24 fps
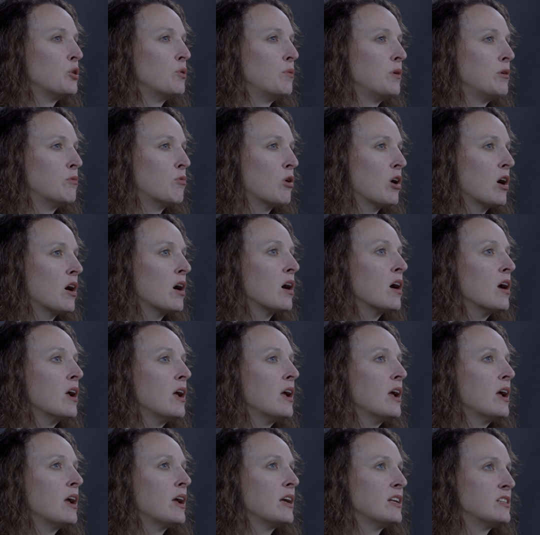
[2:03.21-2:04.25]
to who we were
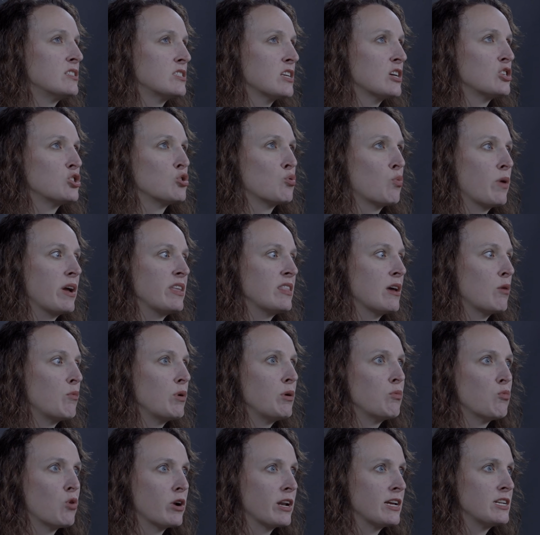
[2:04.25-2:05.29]
in such a way that
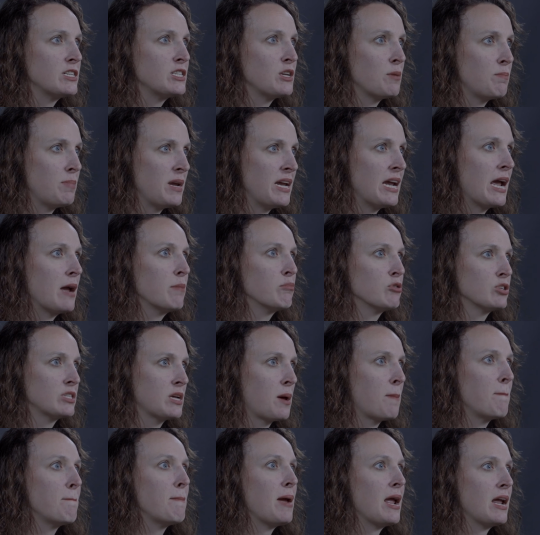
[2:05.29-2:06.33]
we wanted to be able
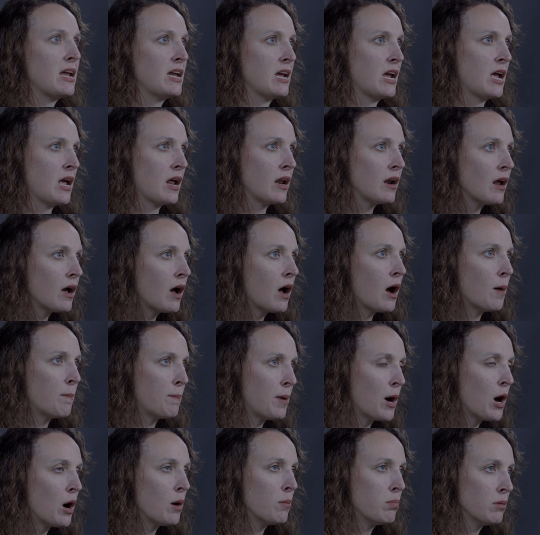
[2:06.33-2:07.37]
to make it a
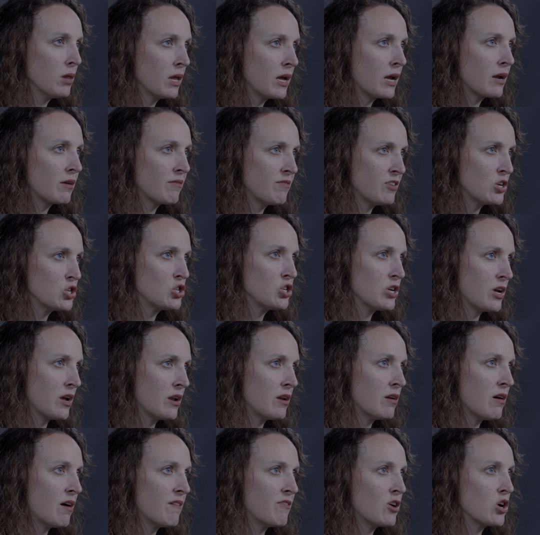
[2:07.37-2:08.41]
public
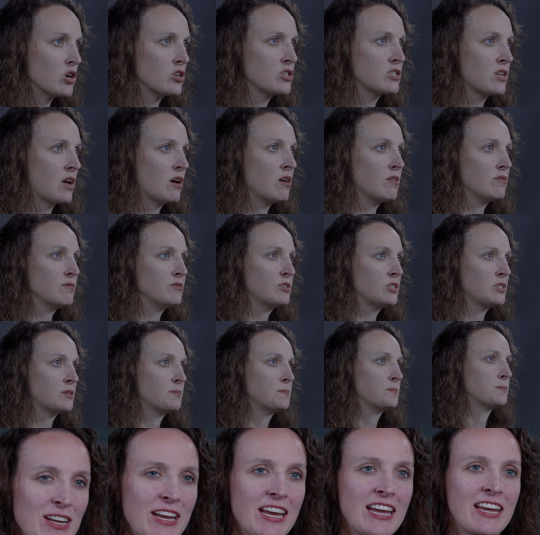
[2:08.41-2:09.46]
vision of ourselves.
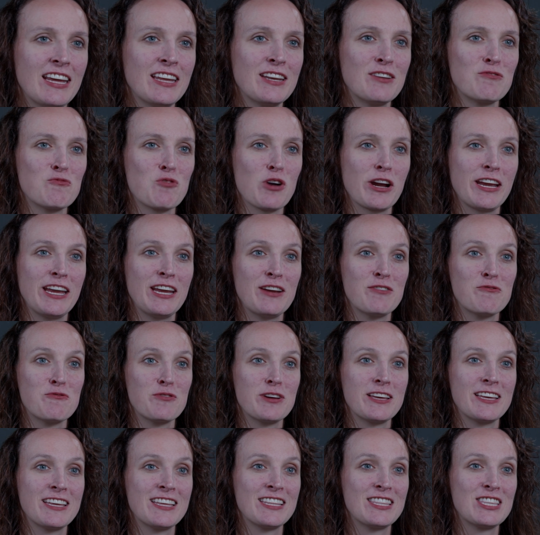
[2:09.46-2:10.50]
In working
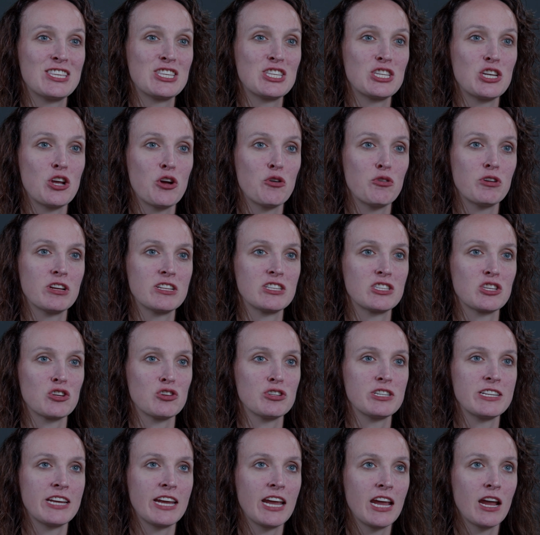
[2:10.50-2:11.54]
with Snow
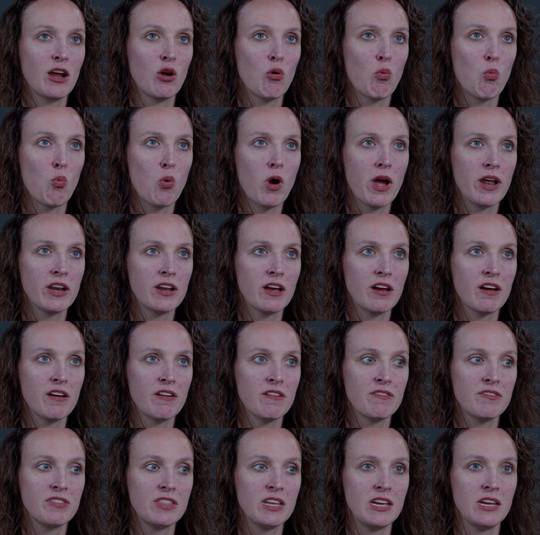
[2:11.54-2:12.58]
Consulting, one
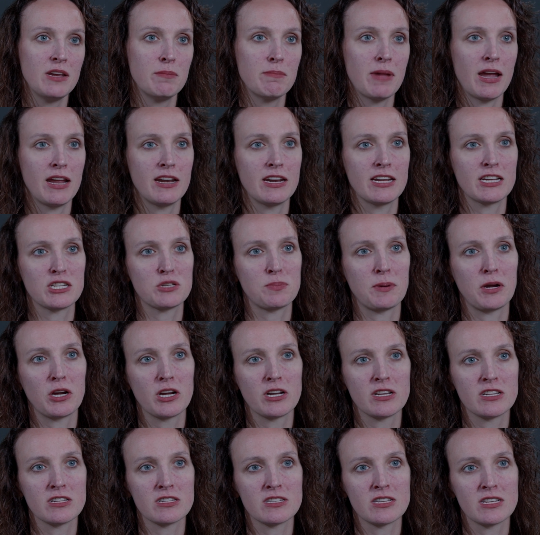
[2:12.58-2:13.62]
of the main
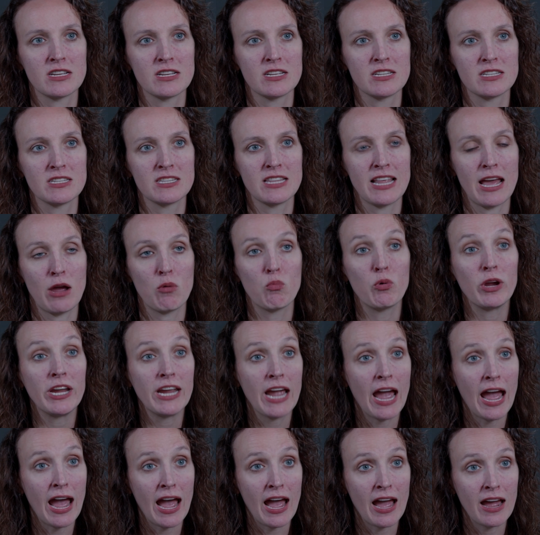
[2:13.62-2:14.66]
experiences that we
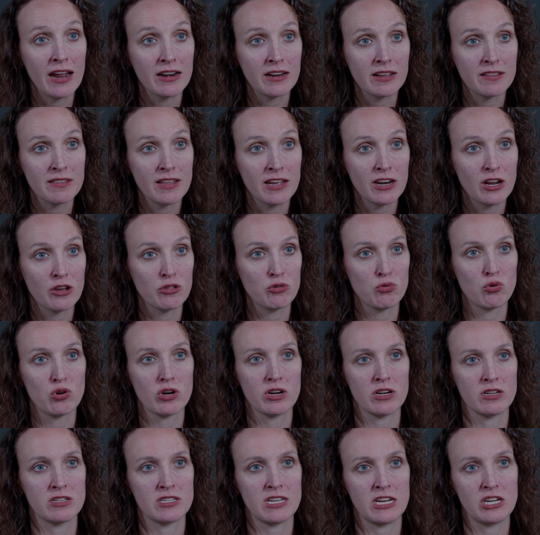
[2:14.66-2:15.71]
had and that other
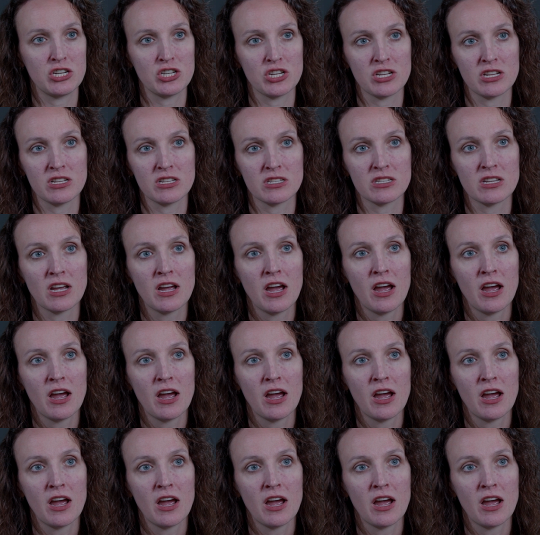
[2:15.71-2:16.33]
organizations